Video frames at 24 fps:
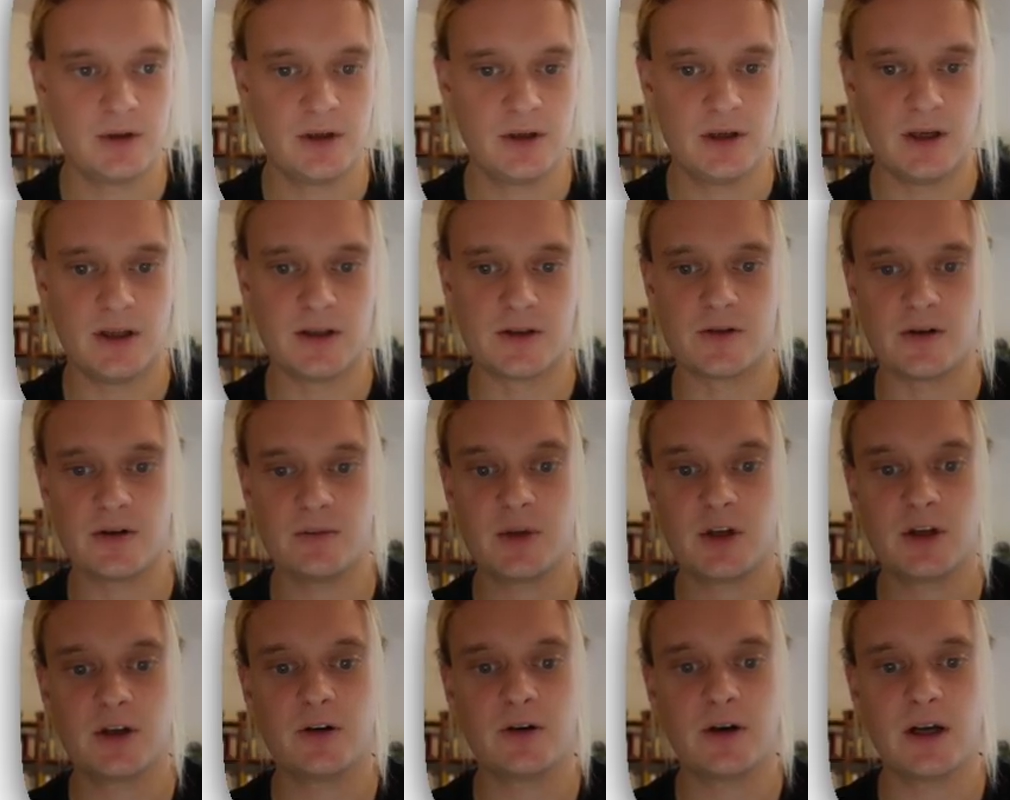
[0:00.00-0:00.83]
And so I'm going
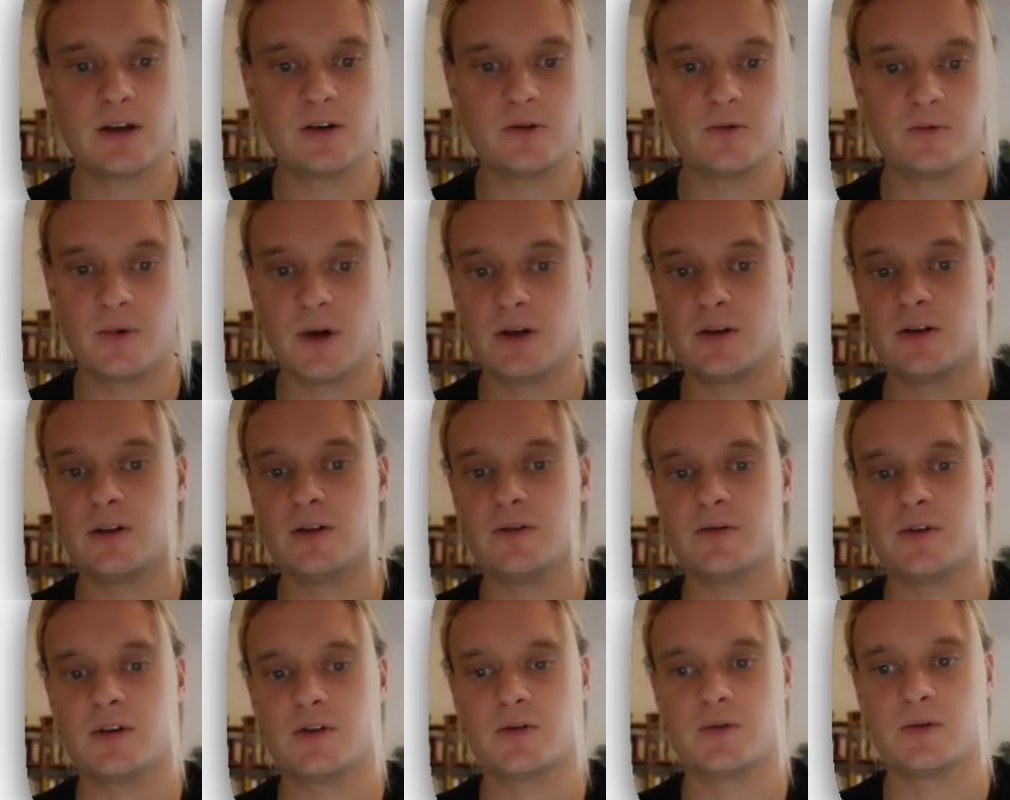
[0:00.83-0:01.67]
to go ahead and run all of
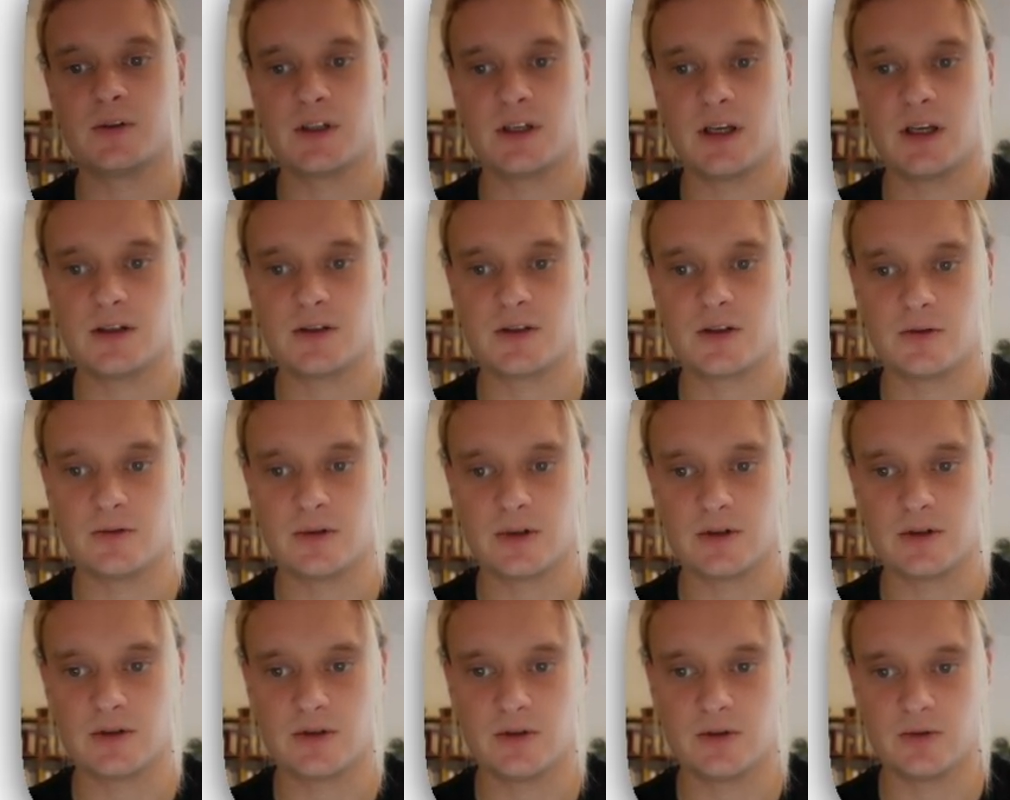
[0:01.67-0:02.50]
this, which again is going
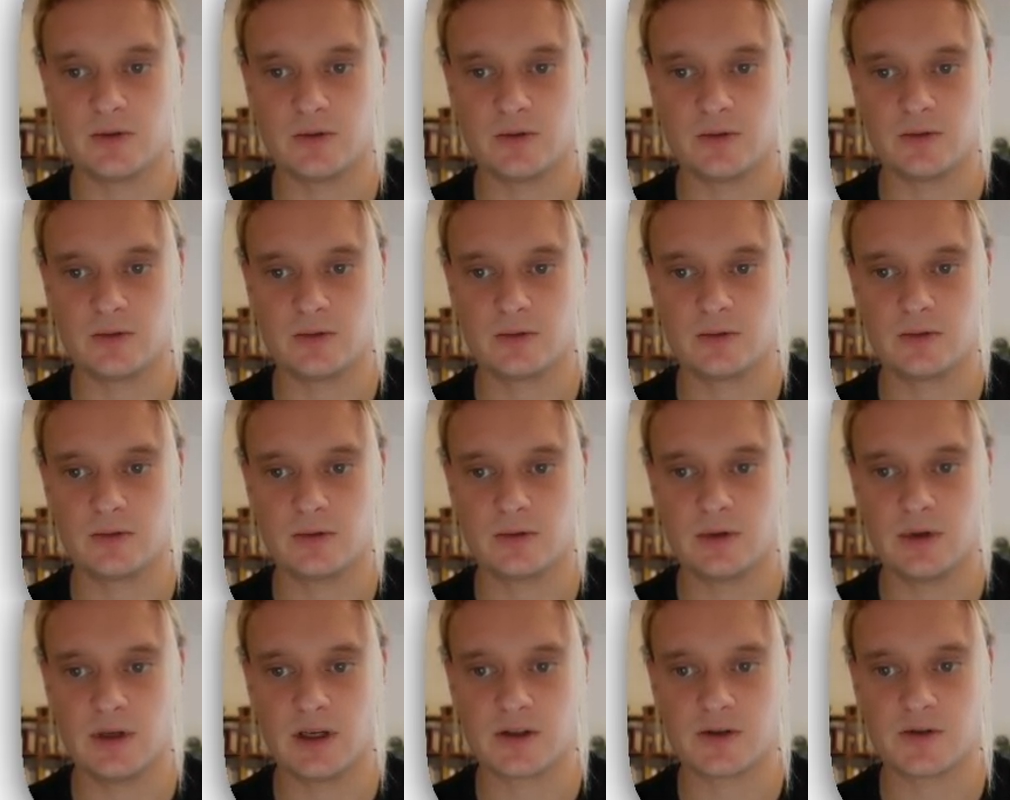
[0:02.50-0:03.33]
to
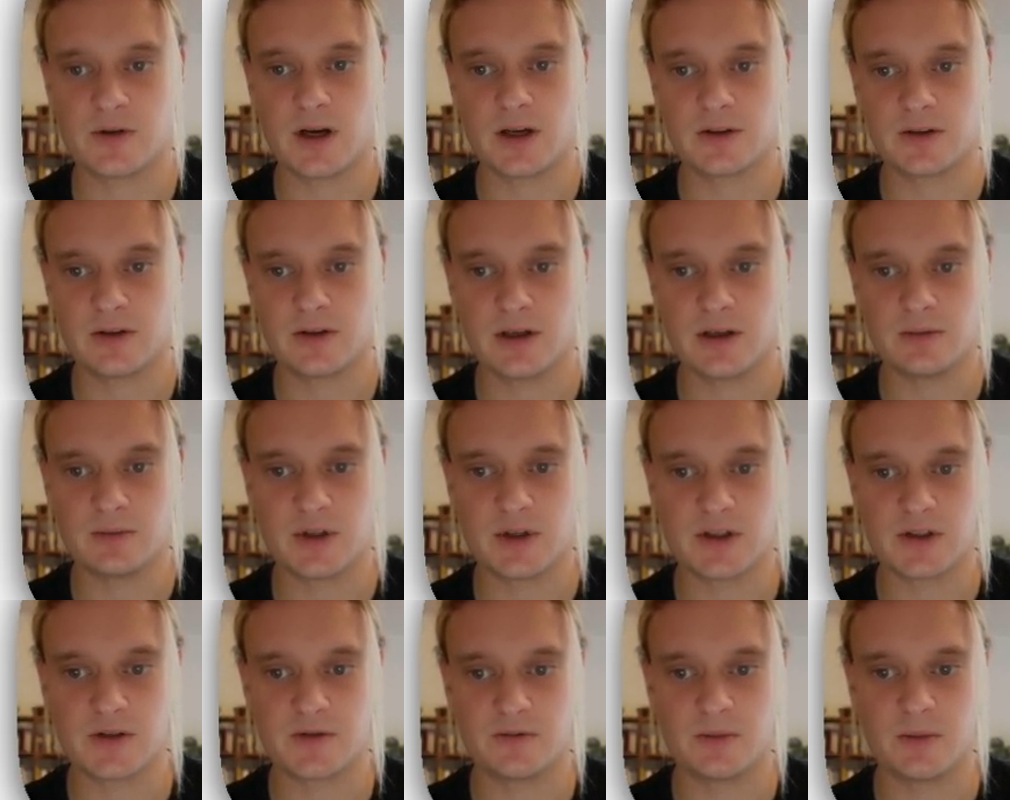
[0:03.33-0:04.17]
extract all the
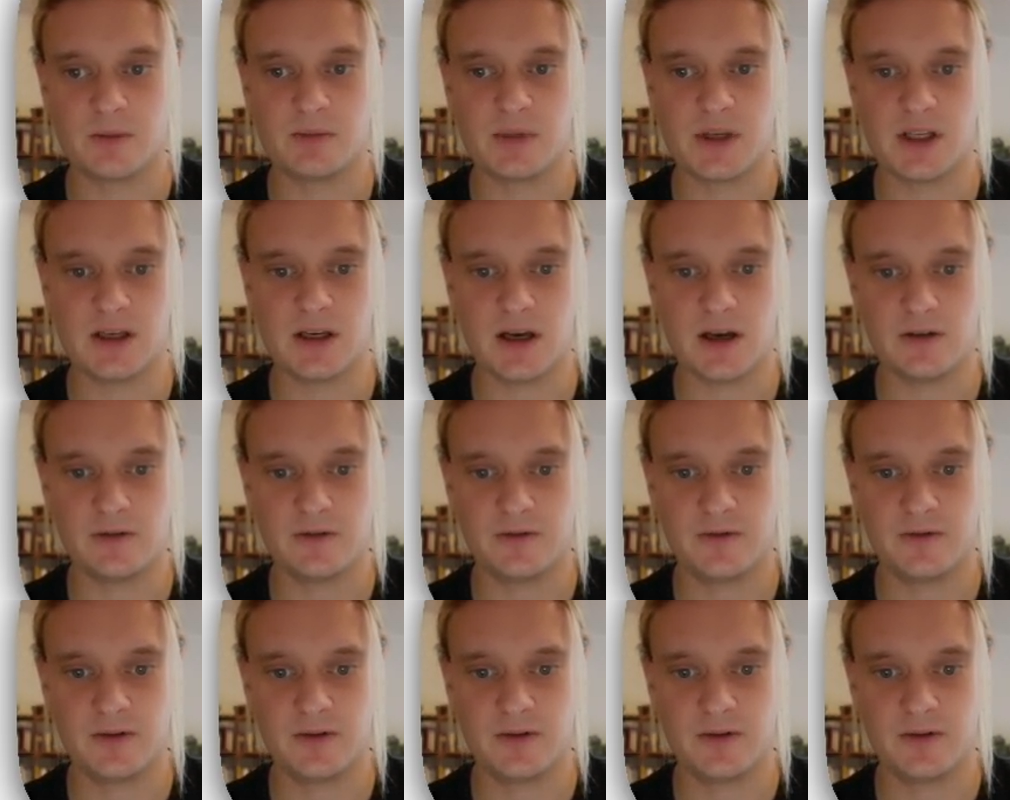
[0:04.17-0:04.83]
images from the PDF.